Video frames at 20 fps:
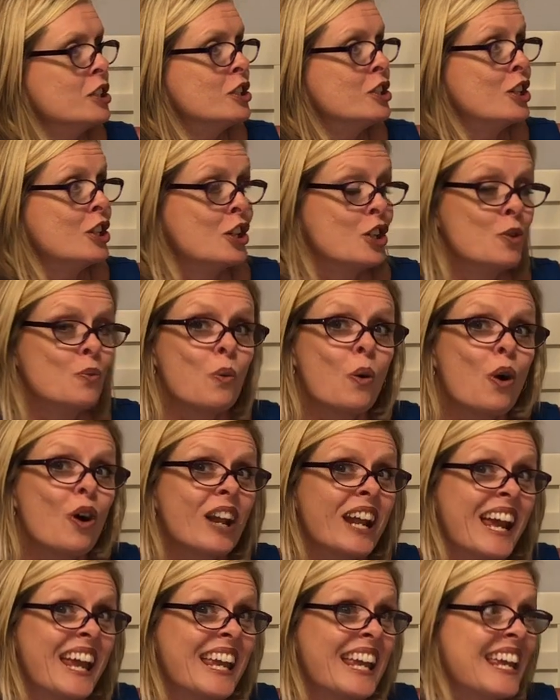Do you
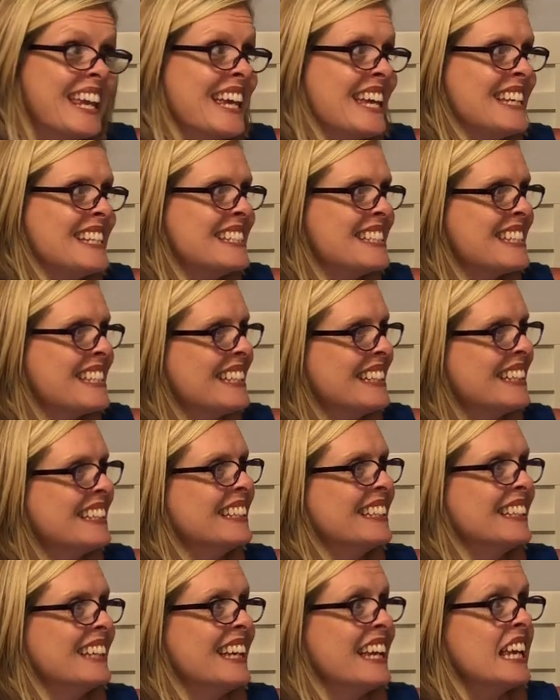want a hint?
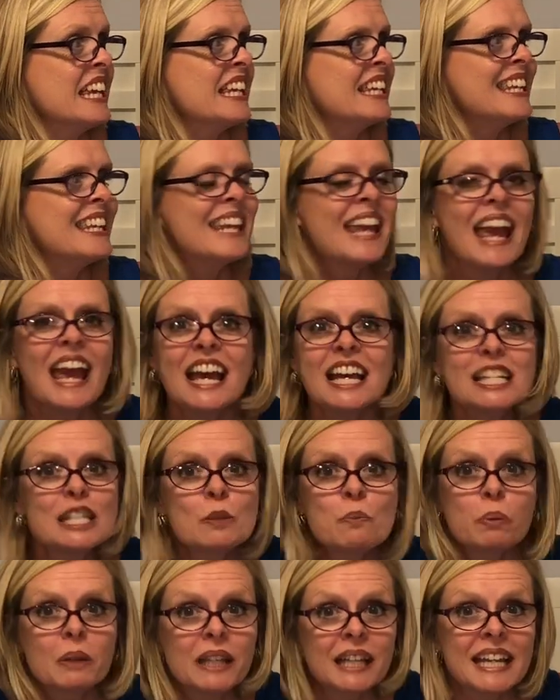
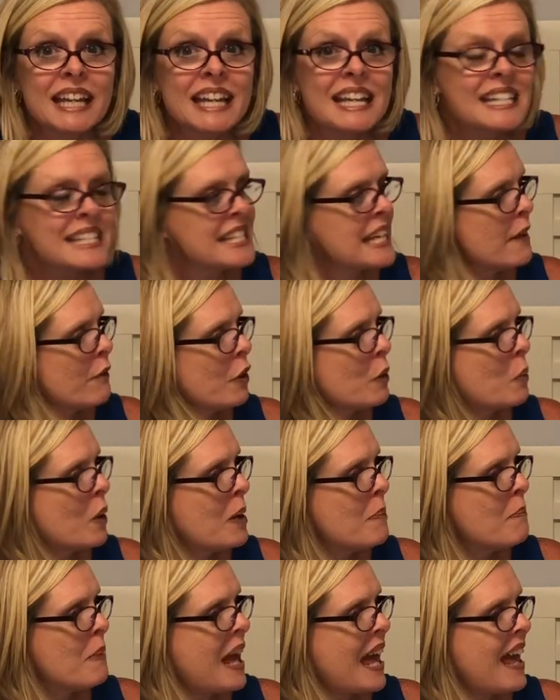Yes, please,
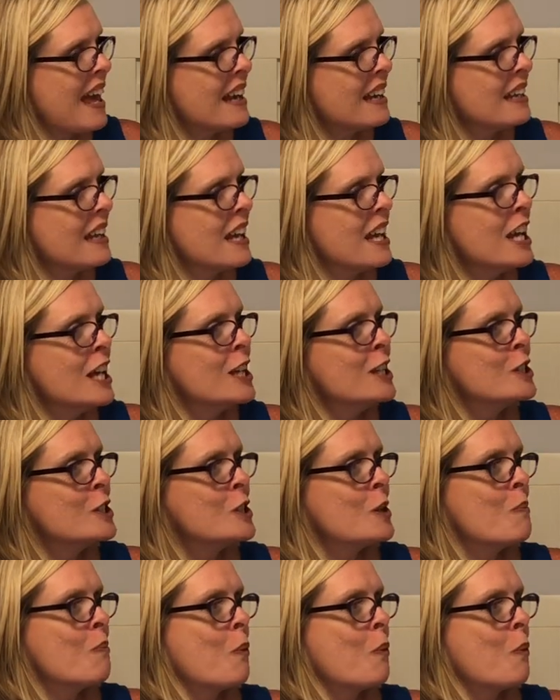everyone begged. So